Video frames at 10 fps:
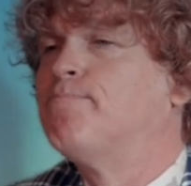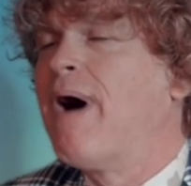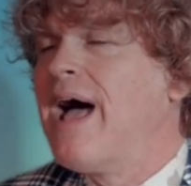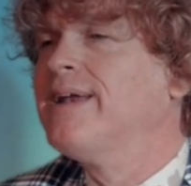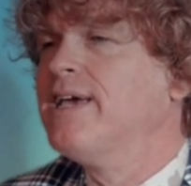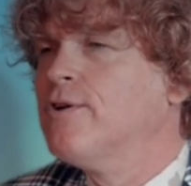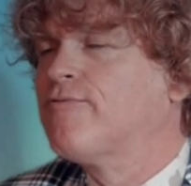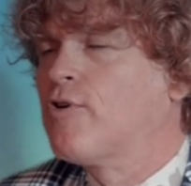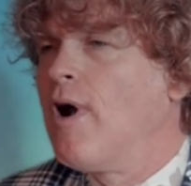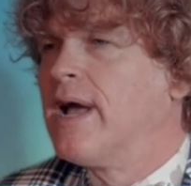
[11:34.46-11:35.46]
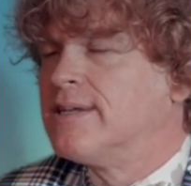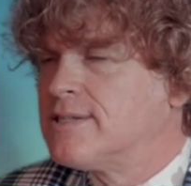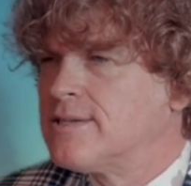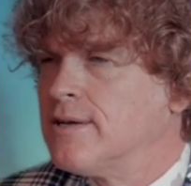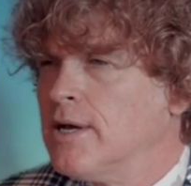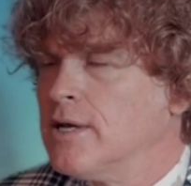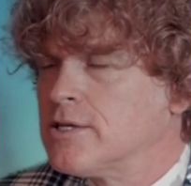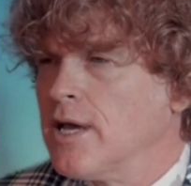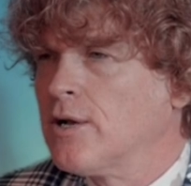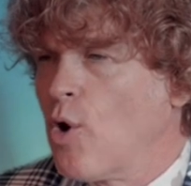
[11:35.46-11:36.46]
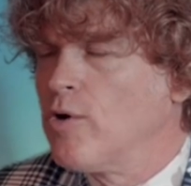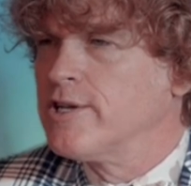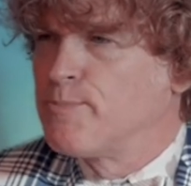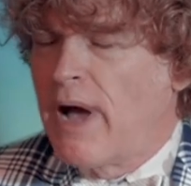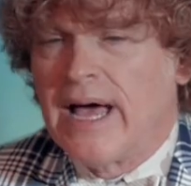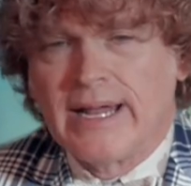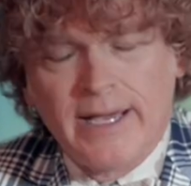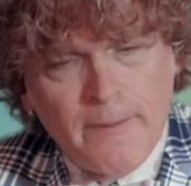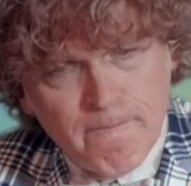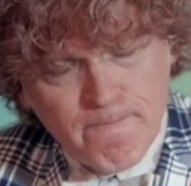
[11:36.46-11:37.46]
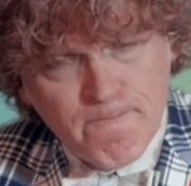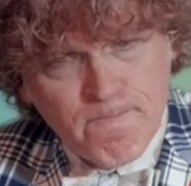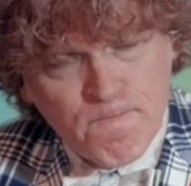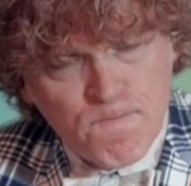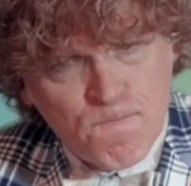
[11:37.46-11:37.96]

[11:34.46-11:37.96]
body of Christ say a glorious body, a glorious